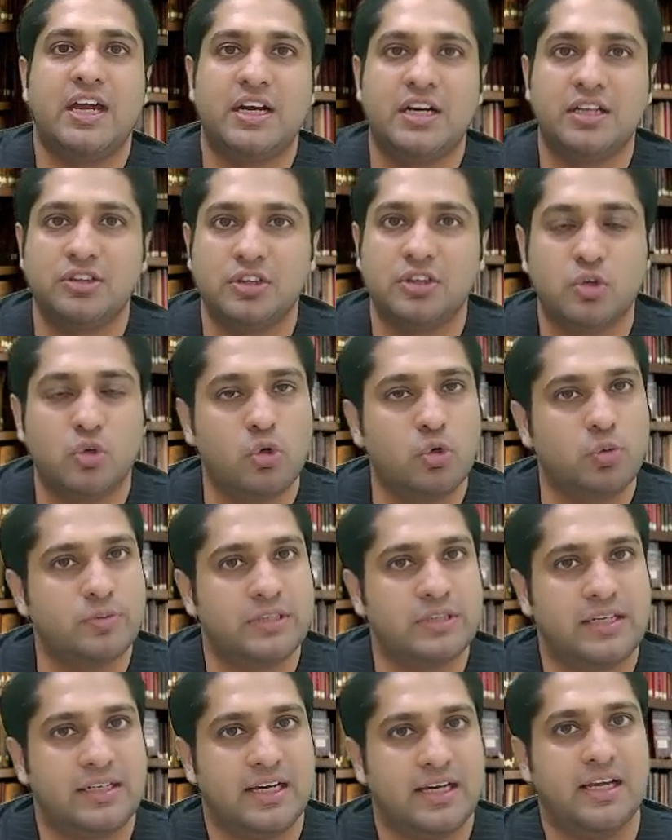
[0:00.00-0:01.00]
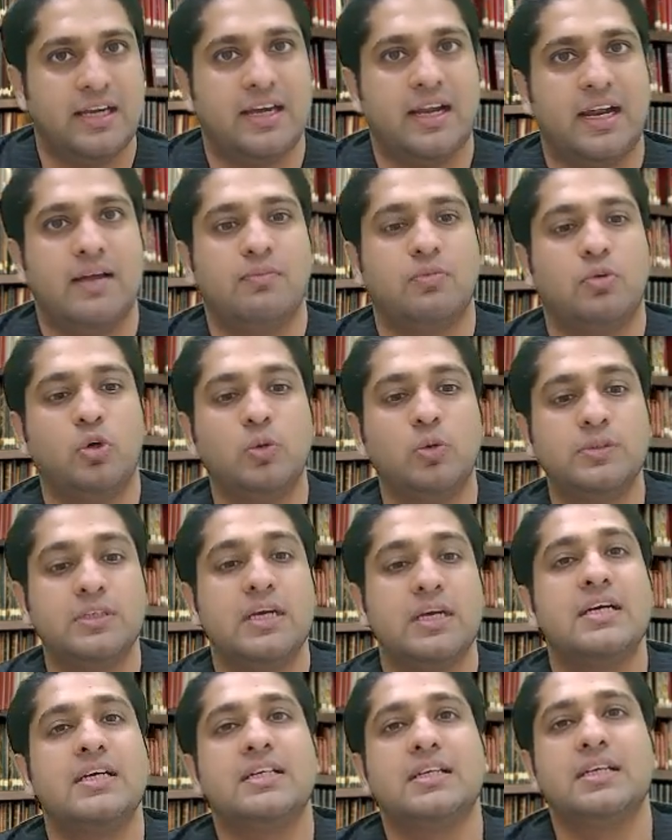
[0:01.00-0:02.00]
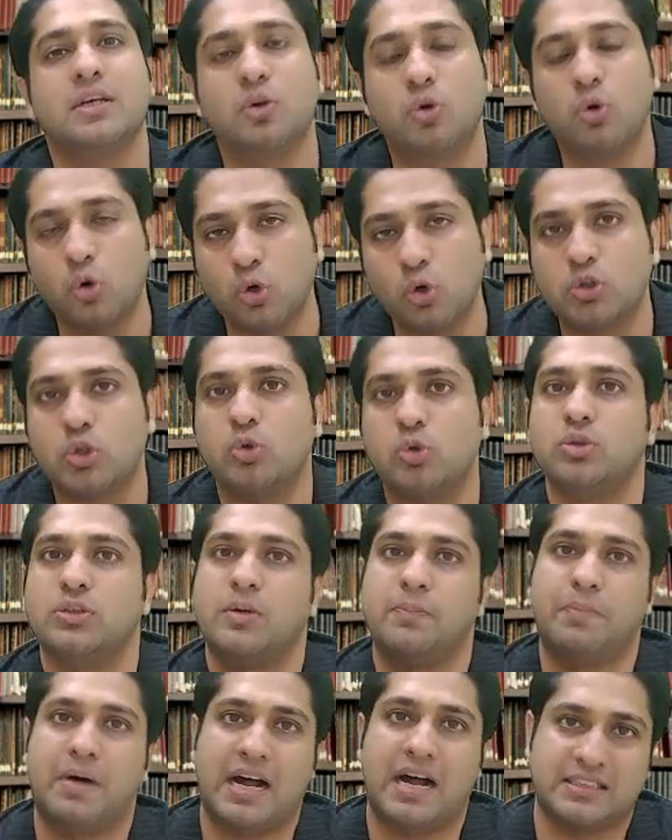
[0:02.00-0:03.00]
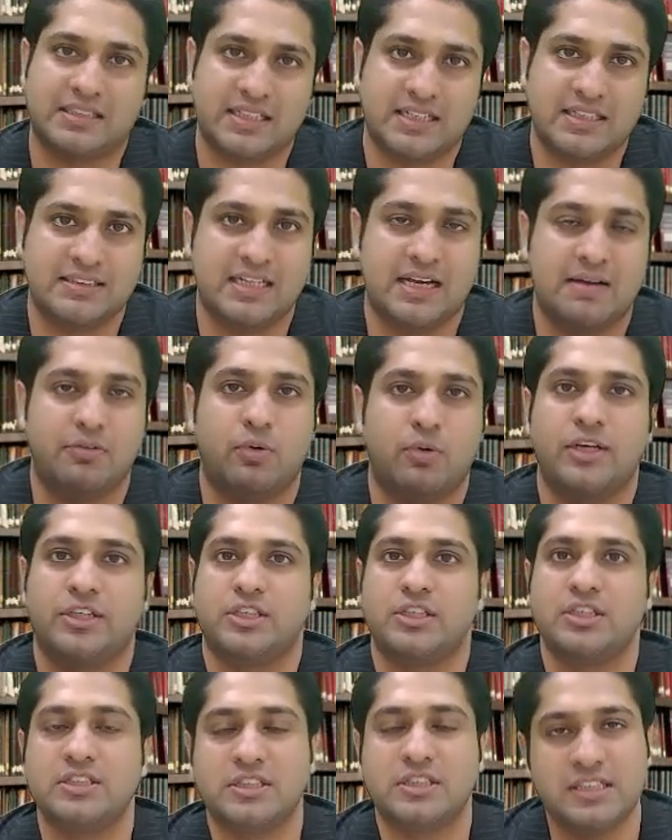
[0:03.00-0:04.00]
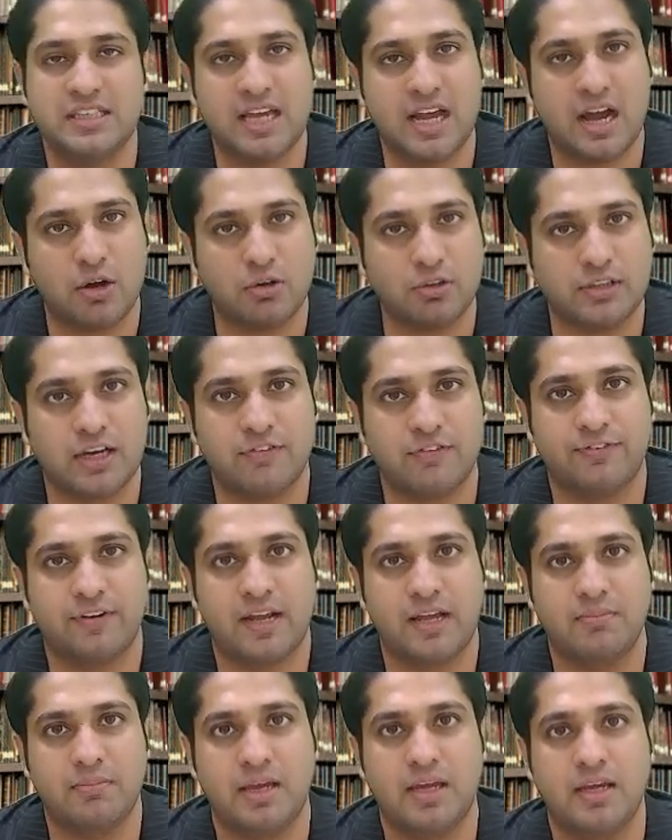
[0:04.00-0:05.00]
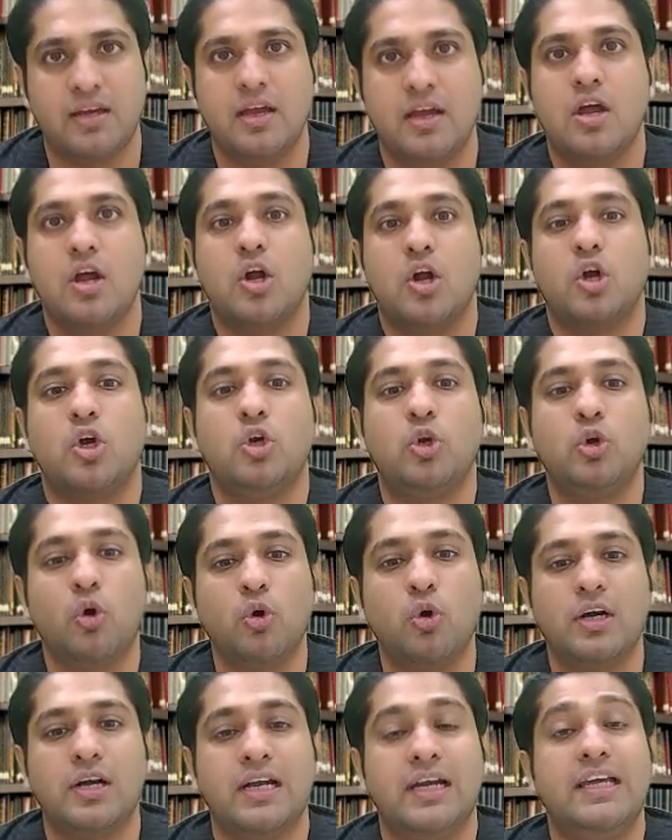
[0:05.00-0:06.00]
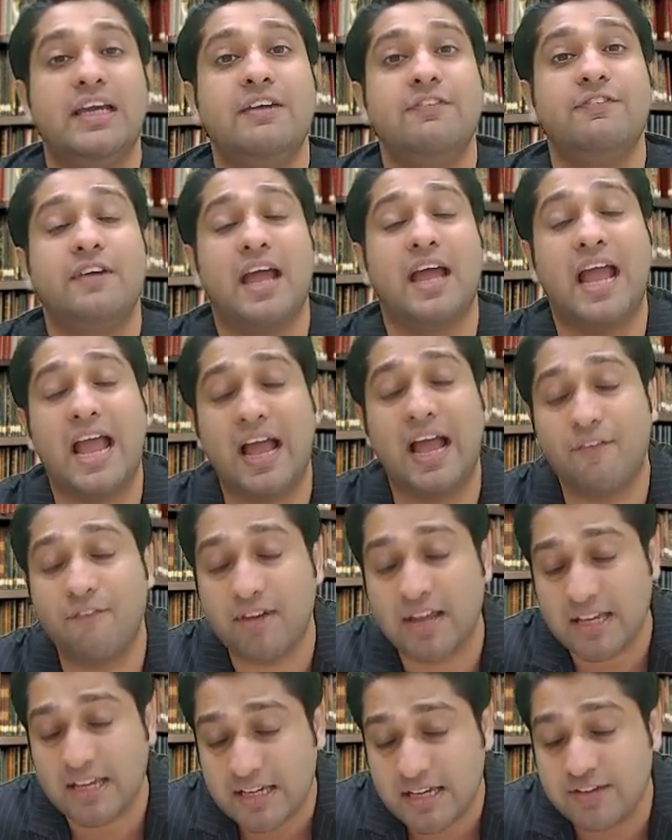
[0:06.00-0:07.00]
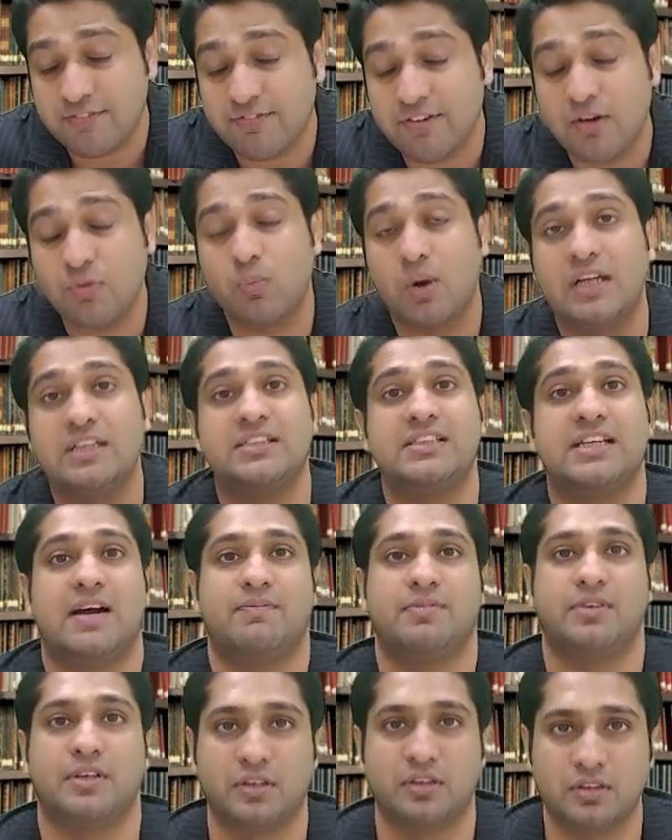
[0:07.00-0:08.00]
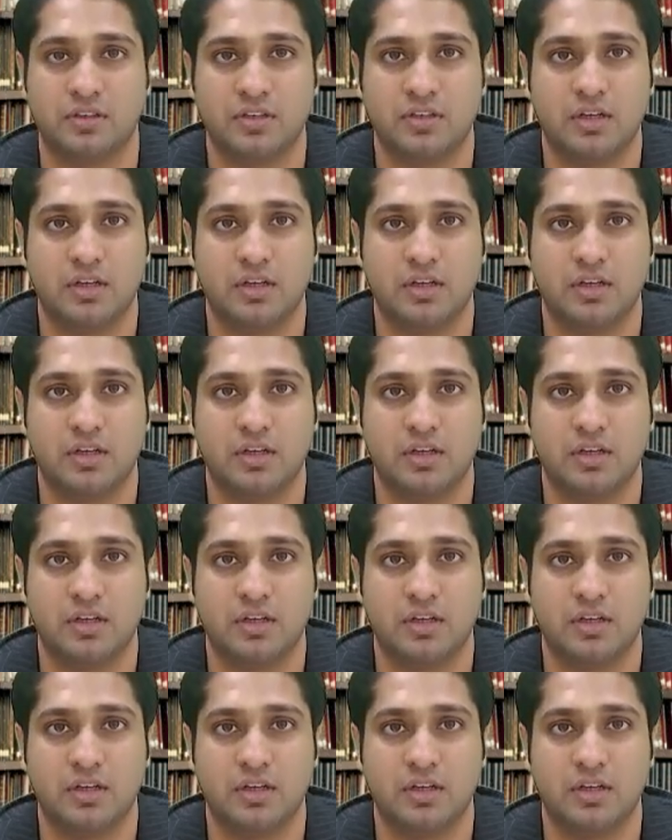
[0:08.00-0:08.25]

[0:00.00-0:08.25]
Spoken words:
it in the groups and Telegram groups. Go through the past exam questions, see how they are framing. Don't leave even one chapter.